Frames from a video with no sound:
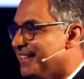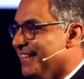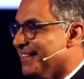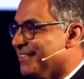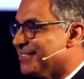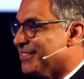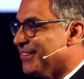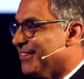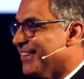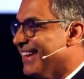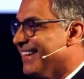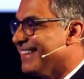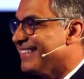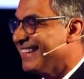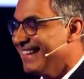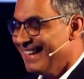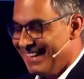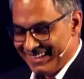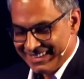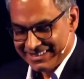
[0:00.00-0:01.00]
on it,
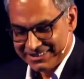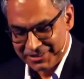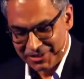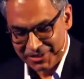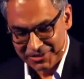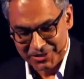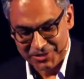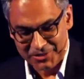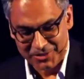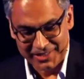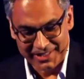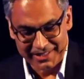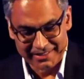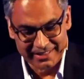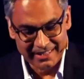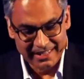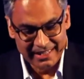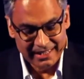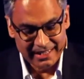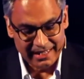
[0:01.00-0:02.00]
so I'll do that.
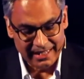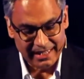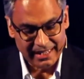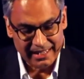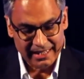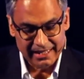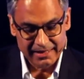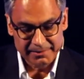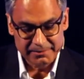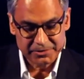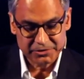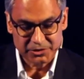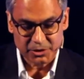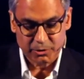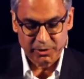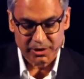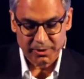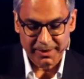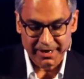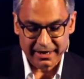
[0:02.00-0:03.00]
So we're
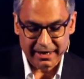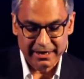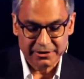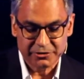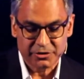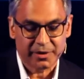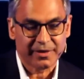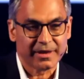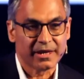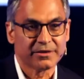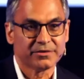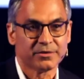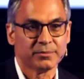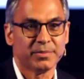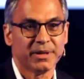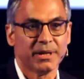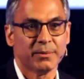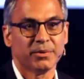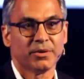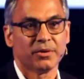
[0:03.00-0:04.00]
about 100,000
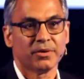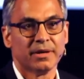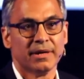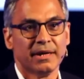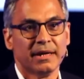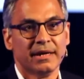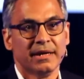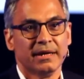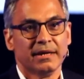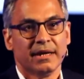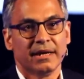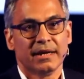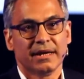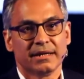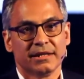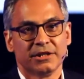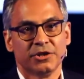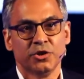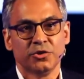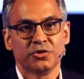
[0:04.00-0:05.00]
people.
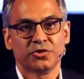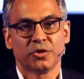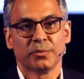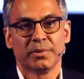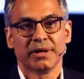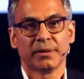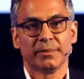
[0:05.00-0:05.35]
Used to be about